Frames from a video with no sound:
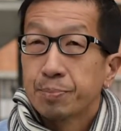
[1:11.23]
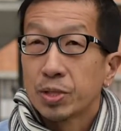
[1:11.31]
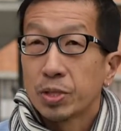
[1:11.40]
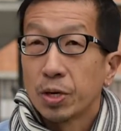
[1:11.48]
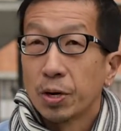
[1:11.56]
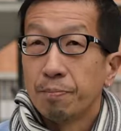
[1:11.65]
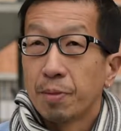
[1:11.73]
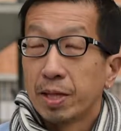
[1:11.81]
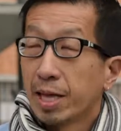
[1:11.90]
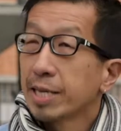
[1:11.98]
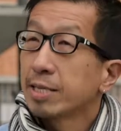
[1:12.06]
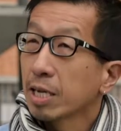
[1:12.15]
So
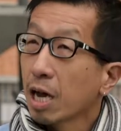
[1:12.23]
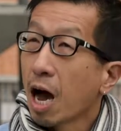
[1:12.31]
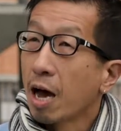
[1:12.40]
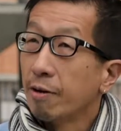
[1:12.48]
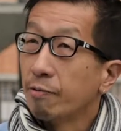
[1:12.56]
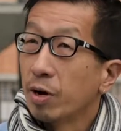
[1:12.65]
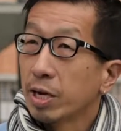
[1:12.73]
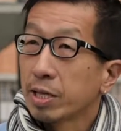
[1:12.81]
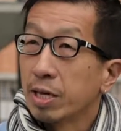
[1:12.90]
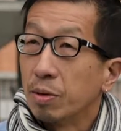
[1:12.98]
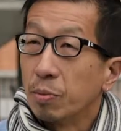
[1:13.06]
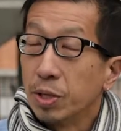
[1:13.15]
that's the kind of
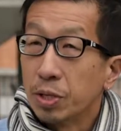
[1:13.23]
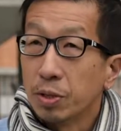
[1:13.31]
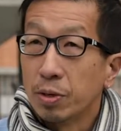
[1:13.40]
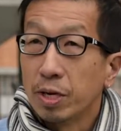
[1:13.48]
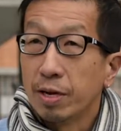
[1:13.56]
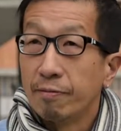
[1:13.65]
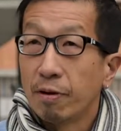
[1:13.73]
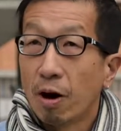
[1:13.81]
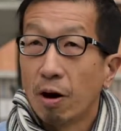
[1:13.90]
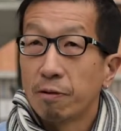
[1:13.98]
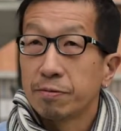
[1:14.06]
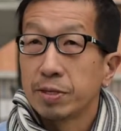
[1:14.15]
work that we do. It
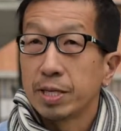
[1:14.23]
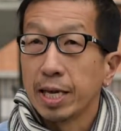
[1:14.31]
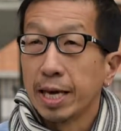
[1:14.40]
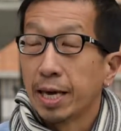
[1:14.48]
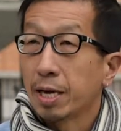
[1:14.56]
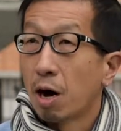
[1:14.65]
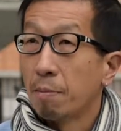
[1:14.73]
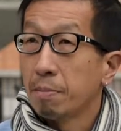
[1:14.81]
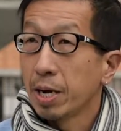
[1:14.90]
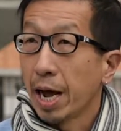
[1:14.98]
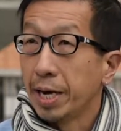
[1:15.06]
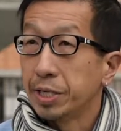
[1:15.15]
involves the
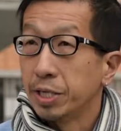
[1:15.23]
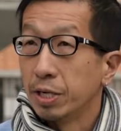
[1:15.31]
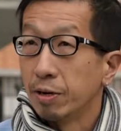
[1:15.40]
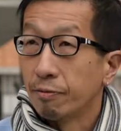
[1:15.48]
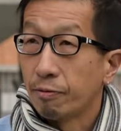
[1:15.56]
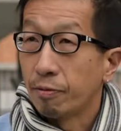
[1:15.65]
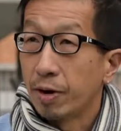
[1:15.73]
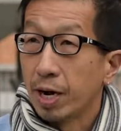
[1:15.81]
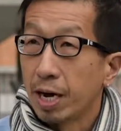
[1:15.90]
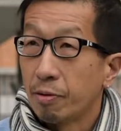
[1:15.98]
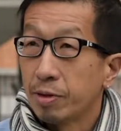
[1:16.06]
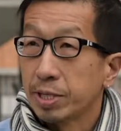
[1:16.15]
combination of
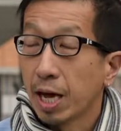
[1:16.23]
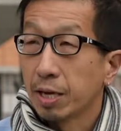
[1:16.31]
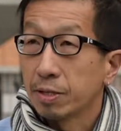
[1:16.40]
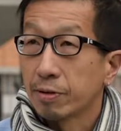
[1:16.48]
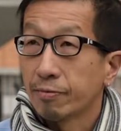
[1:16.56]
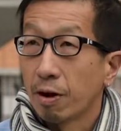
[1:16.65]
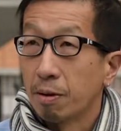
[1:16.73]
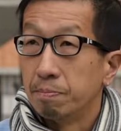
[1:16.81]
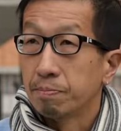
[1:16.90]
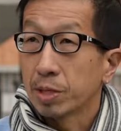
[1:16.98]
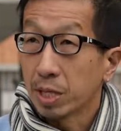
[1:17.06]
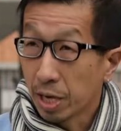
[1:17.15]
results
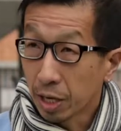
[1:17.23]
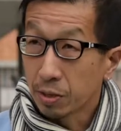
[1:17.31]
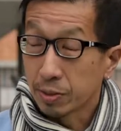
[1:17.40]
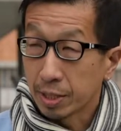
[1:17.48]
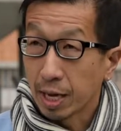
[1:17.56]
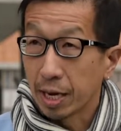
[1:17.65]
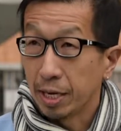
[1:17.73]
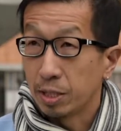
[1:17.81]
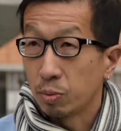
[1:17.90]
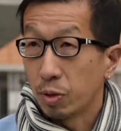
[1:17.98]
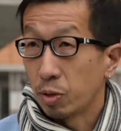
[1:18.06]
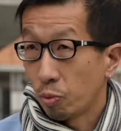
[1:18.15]
from clinical
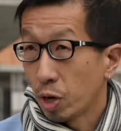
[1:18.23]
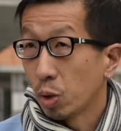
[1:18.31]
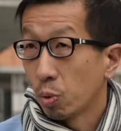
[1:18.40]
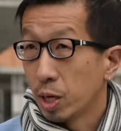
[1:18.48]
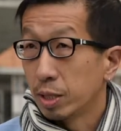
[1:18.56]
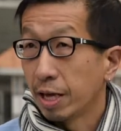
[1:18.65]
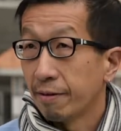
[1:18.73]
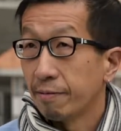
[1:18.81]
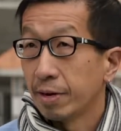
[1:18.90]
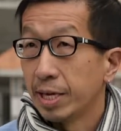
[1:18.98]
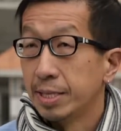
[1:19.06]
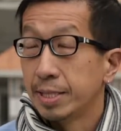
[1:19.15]
studies with real-world
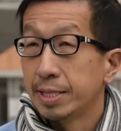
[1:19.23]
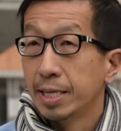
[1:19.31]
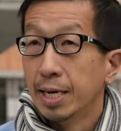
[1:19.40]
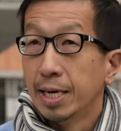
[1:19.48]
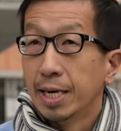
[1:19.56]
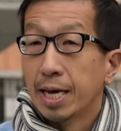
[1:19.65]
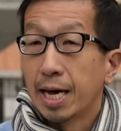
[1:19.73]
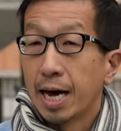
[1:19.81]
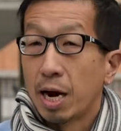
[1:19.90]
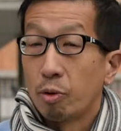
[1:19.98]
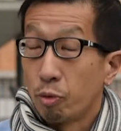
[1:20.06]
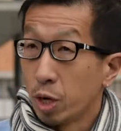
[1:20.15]
evidence,
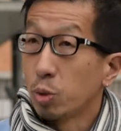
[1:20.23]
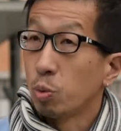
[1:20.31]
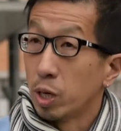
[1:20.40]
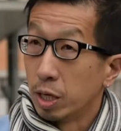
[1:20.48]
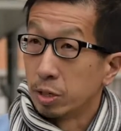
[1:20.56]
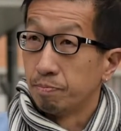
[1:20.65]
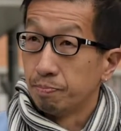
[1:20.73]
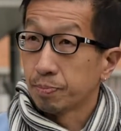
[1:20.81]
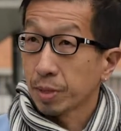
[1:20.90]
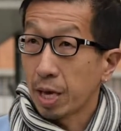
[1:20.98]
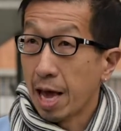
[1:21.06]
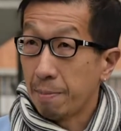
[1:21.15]
real-world
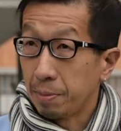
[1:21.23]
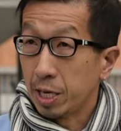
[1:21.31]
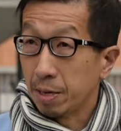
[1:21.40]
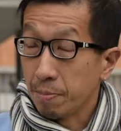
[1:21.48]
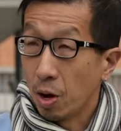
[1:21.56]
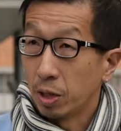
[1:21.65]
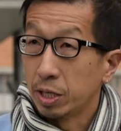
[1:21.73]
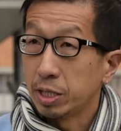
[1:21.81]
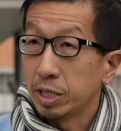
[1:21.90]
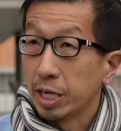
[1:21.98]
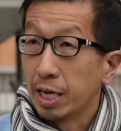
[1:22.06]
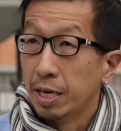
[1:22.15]

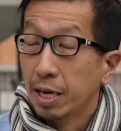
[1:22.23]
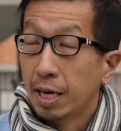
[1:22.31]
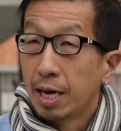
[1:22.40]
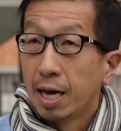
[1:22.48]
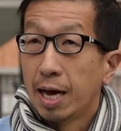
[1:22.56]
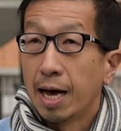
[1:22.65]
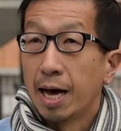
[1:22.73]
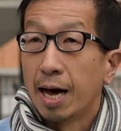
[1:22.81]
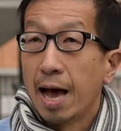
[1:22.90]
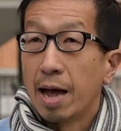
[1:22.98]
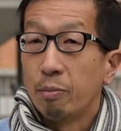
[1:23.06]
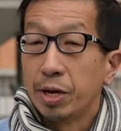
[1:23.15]
epidemiology,
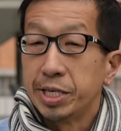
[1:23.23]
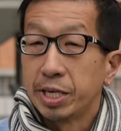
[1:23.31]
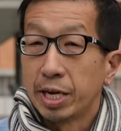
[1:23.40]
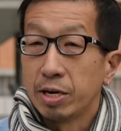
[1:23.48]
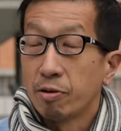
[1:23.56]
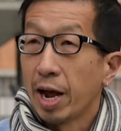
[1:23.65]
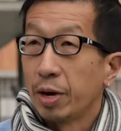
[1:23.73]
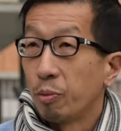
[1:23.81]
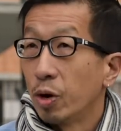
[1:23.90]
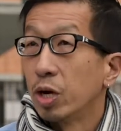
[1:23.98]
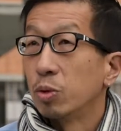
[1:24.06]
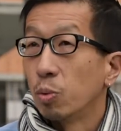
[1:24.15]
and we generate
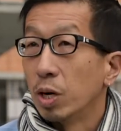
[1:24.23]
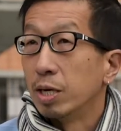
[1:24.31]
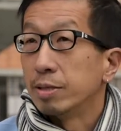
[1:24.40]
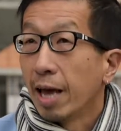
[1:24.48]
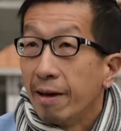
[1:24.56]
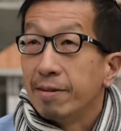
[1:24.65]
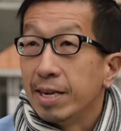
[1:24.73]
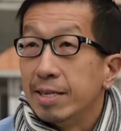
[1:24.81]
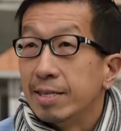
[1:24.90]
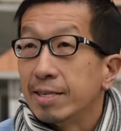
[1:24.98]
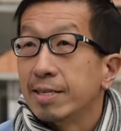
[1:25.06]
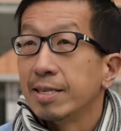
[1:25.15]
real-world
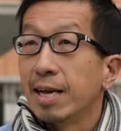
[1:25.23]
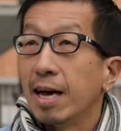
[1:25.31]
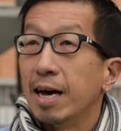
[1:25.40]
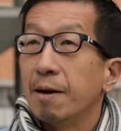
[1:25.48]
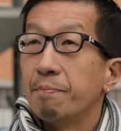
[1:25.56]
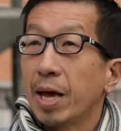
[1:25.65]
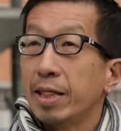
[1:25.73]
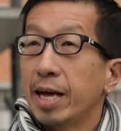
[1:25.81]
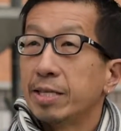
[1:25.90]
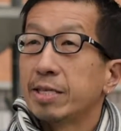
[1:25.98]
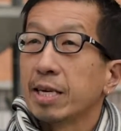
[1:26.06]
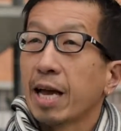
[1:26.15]
evidence. And
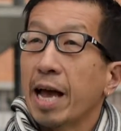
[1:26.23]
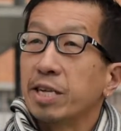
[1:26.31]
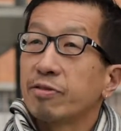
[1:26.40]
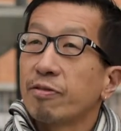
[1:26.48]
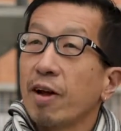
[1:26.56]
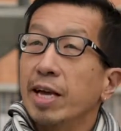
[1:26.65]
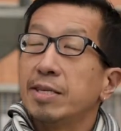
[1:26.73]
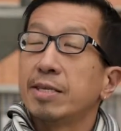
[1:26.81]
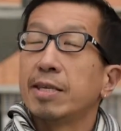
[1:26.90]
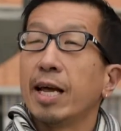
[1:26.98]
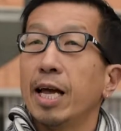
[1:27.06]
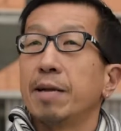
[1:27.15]
that's a
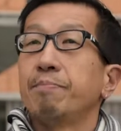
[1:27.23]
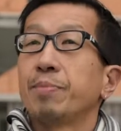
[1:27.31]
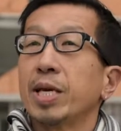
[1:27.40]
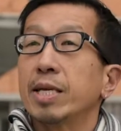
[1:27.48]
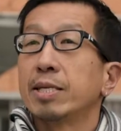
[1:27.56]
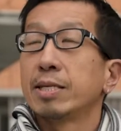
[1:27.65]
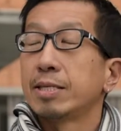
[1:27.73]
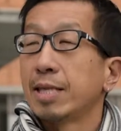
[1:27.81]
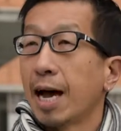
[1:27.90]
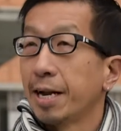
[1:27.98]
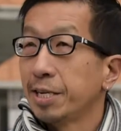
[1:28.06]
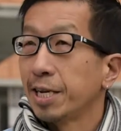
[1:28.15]
catchphrase that is
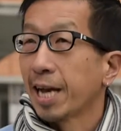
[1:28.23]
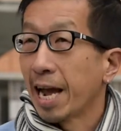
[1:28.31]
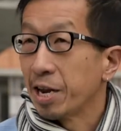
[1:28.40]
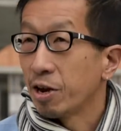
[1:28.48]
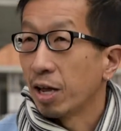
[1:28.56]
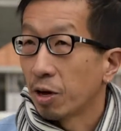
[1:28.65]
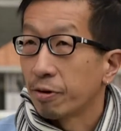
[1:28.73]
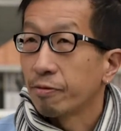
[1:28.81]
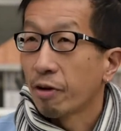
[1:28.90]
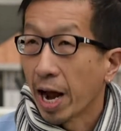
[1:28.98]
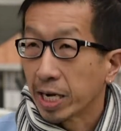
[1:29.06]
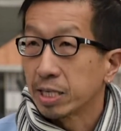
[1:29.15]
starting to gain a lot
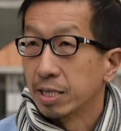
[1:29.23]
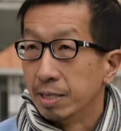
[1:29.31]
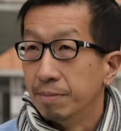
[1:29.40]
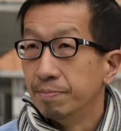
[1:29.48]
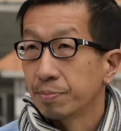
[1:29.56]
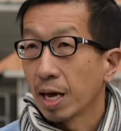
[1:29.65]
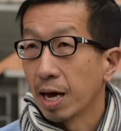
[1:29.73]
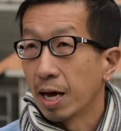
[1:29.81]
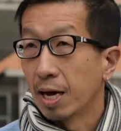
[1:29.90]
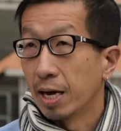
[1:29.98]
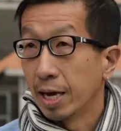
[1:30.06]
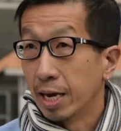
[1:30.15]
of traction
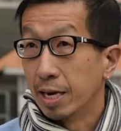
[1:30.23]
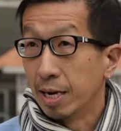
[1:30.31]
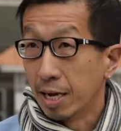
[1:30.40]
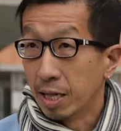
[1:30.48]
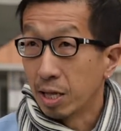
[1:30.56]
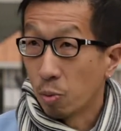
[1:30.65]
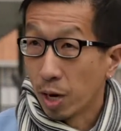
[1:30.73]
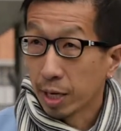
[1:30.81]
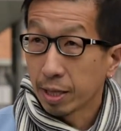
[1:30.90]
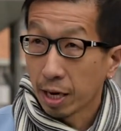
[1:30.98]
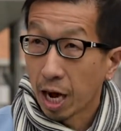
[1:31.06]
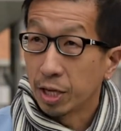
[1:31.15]
in the
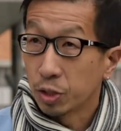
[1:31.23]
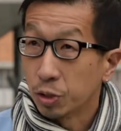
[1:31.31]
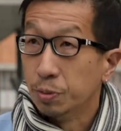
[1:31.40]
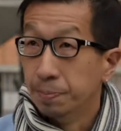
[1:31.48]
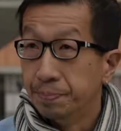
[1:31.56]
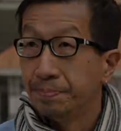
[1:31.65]
work that I do.